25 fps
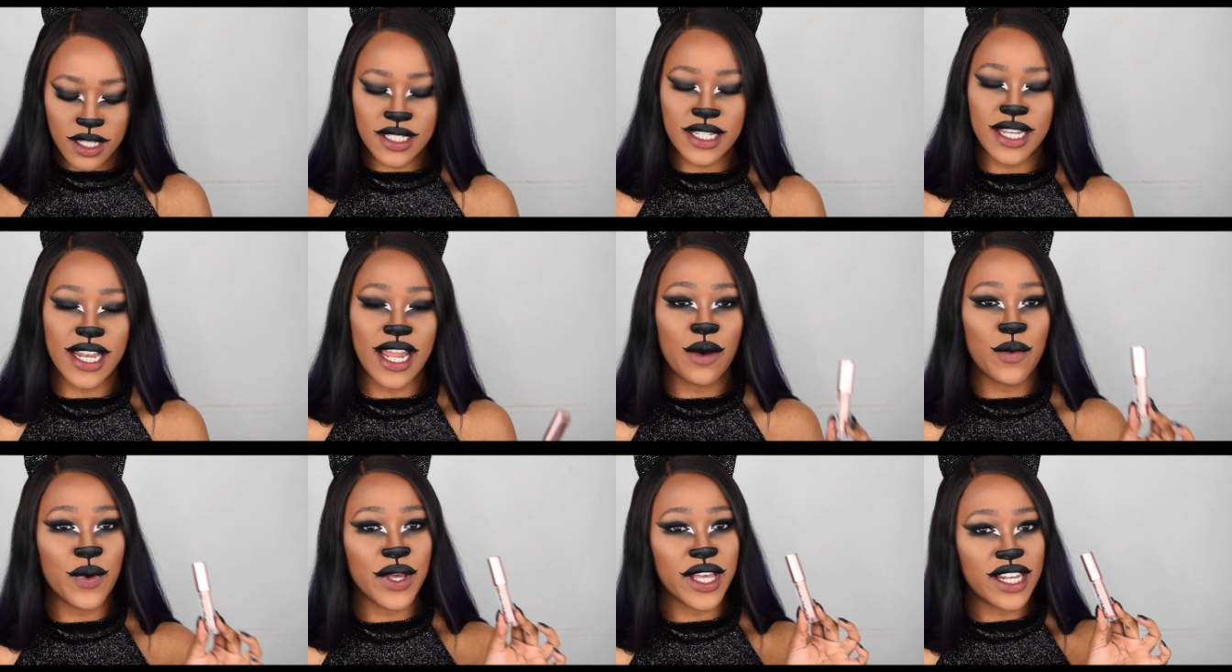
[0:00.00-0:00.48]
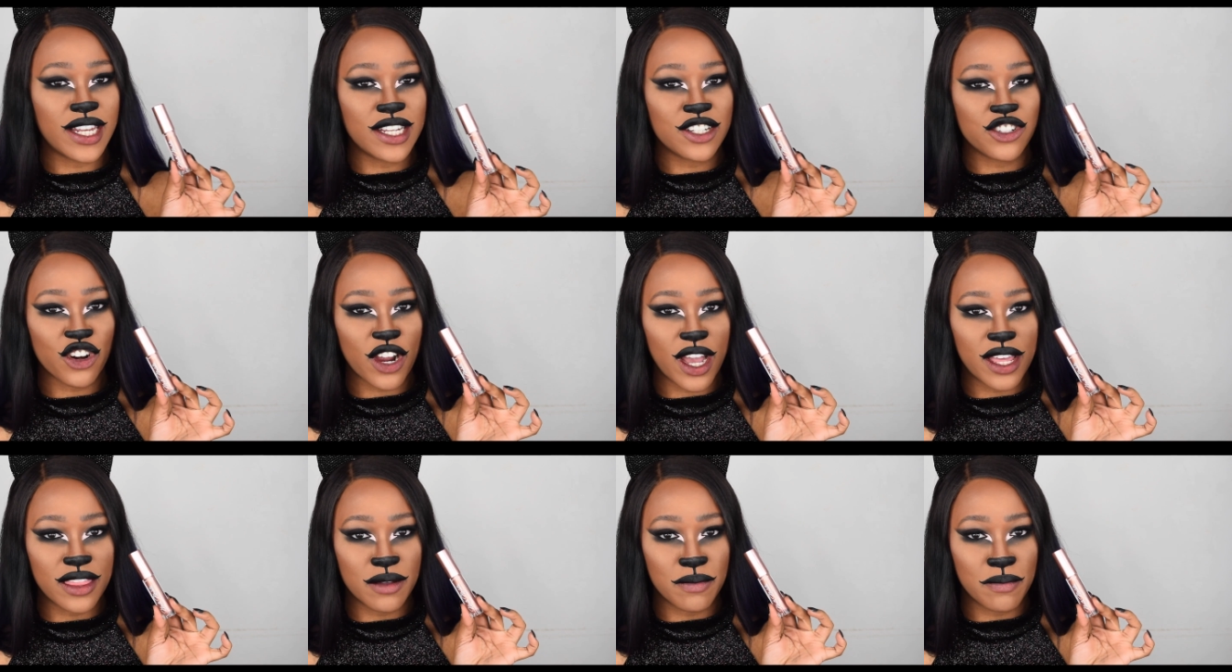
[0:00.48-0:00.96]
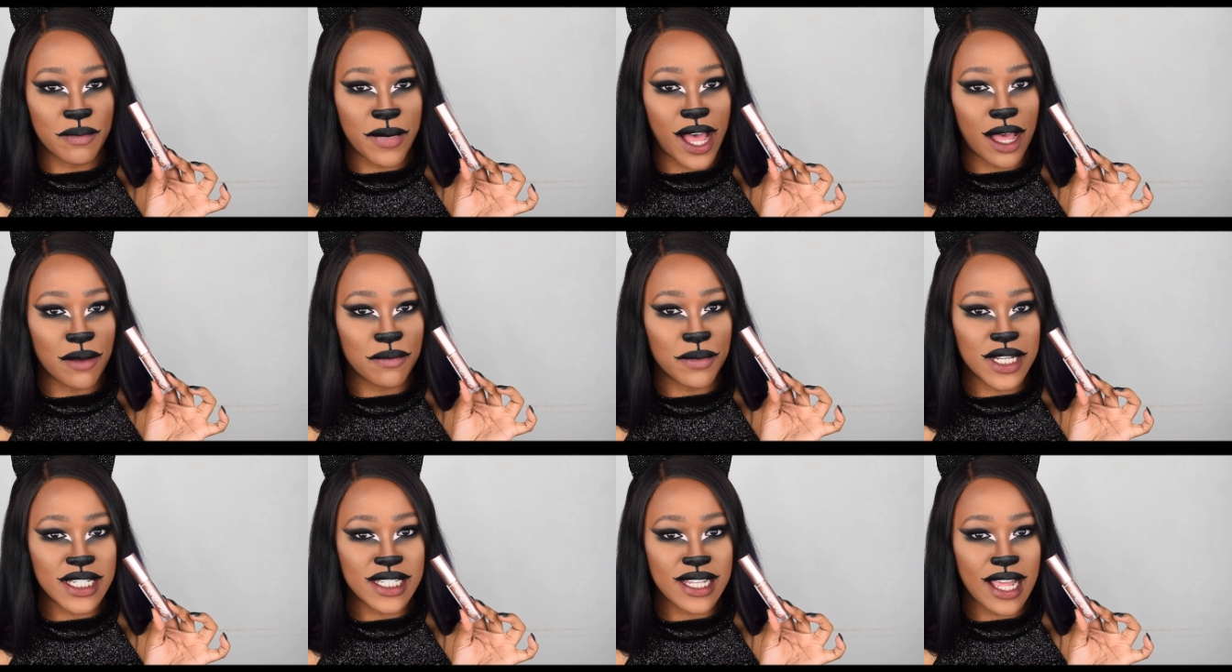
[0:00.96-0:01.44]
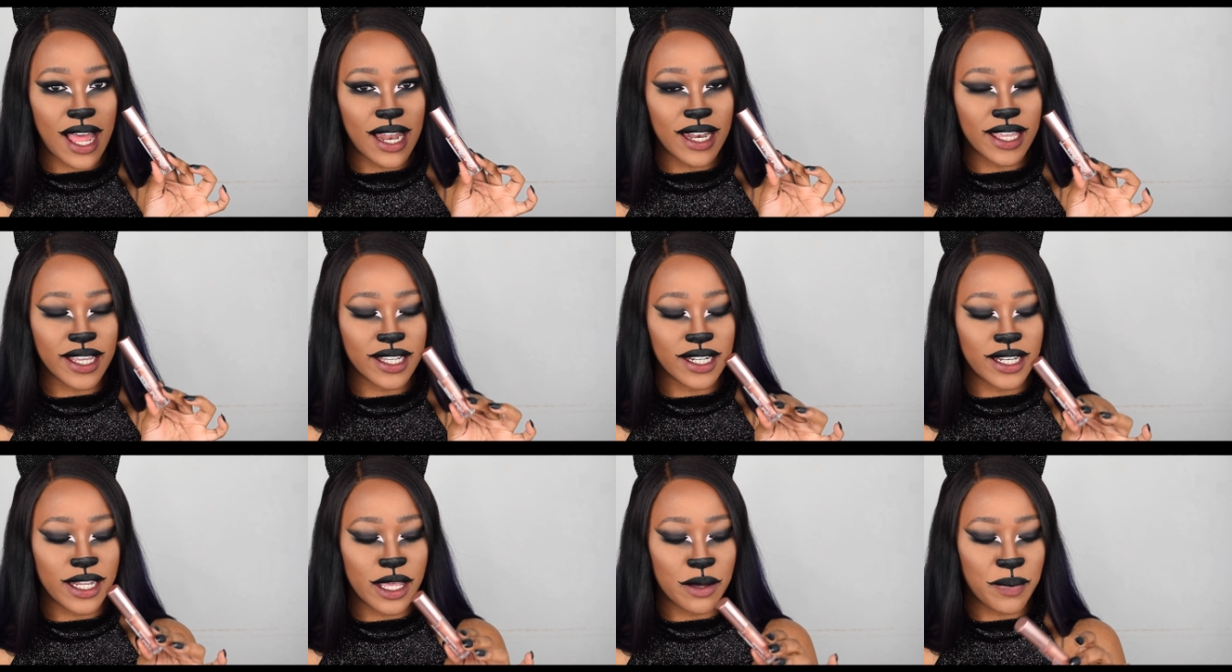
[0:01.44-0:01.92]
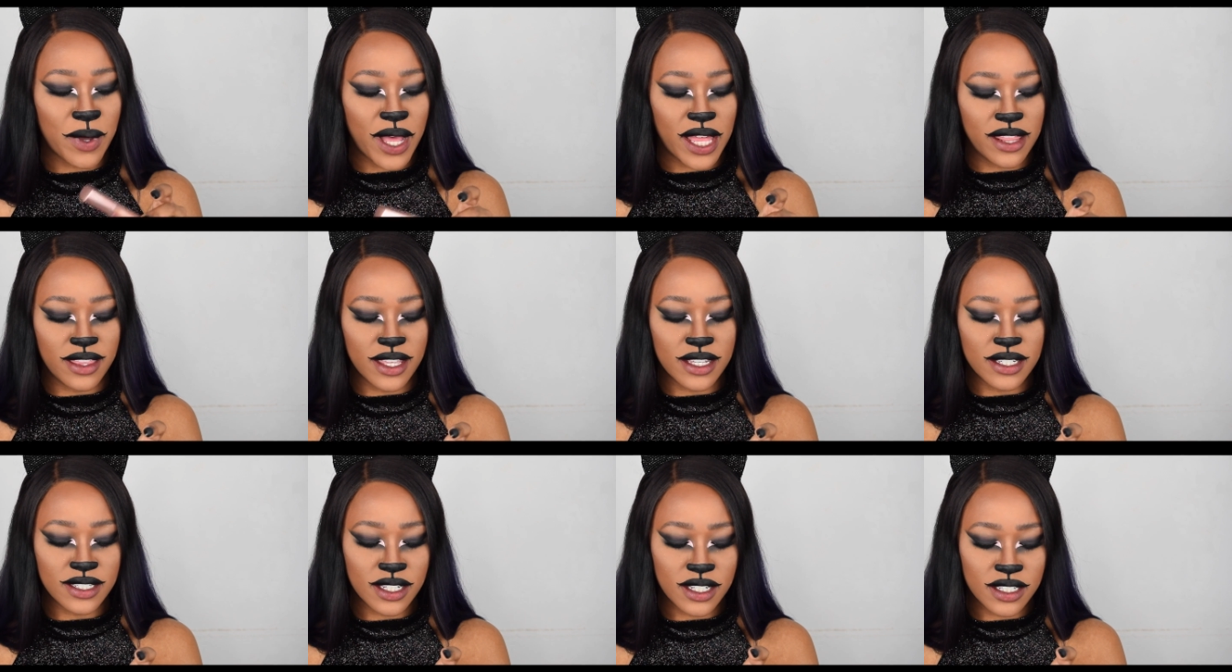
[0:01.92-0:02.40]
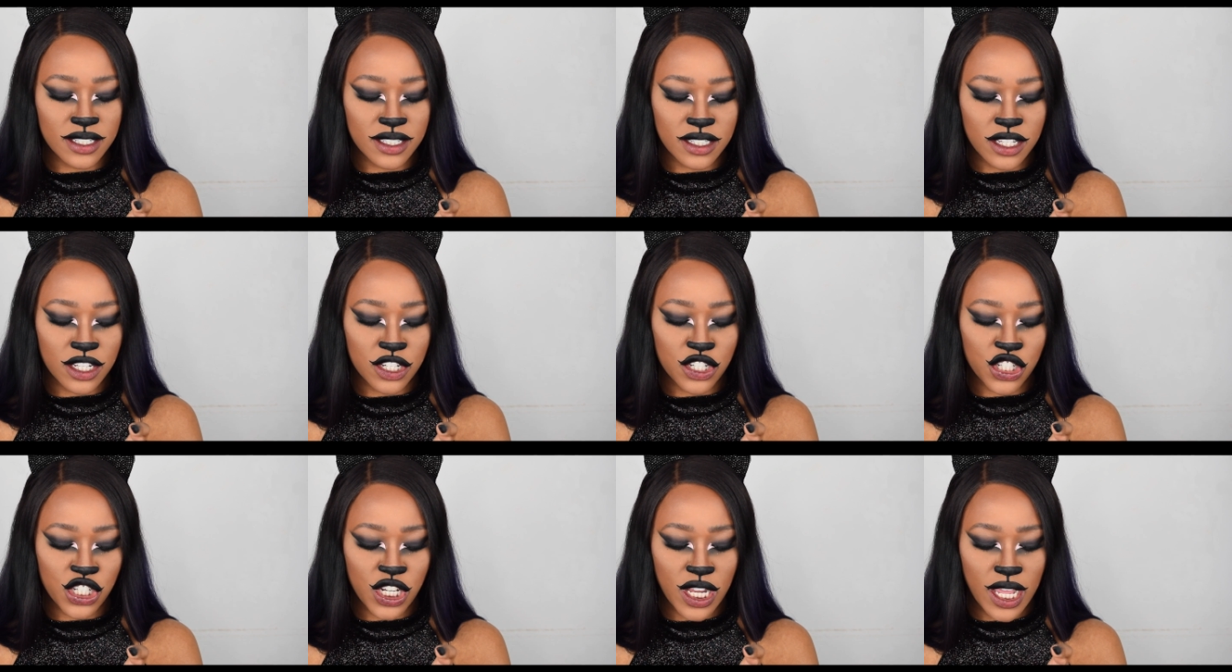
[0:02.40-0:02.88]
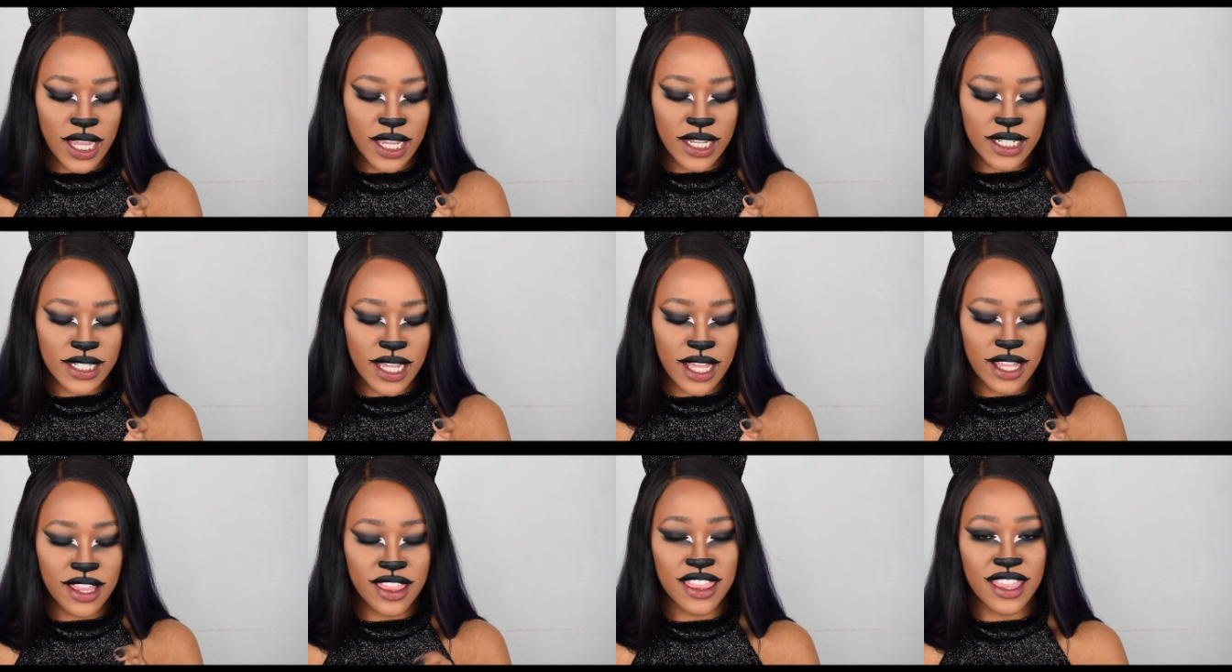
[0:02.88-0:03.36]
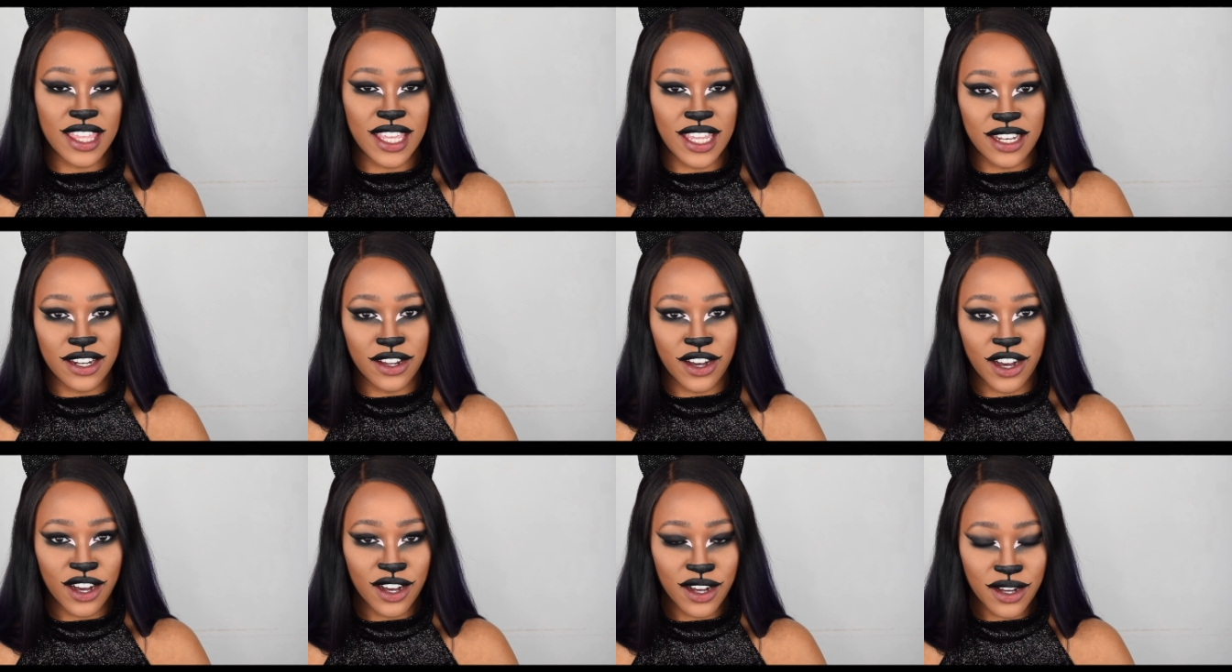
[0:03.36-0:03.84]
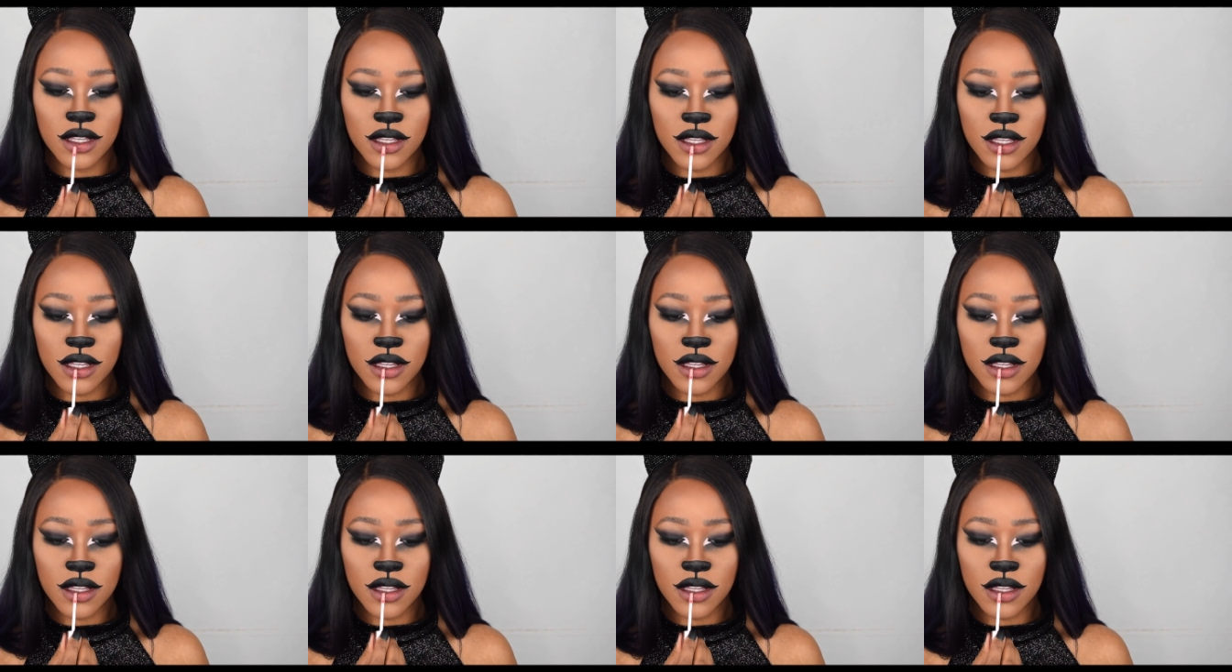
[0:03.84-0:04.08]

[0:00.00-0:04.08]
So now we're going to try the matte metallic lip and this is the shade Athena.